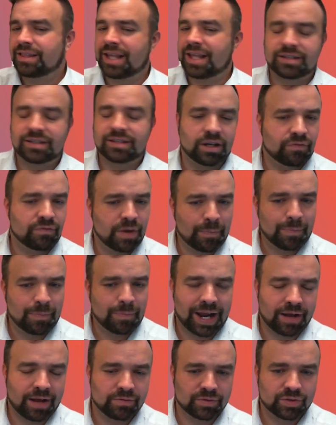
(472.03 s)
that's going to
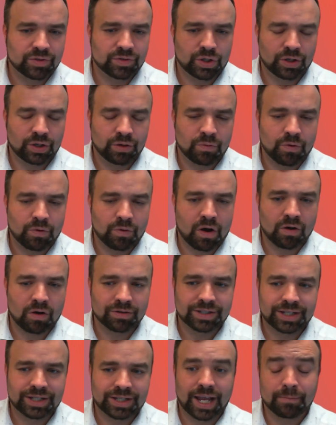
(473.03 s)
ripple out to
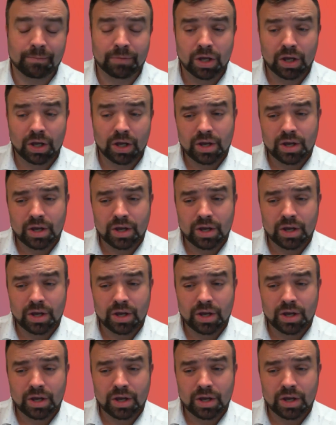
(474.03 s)
our team.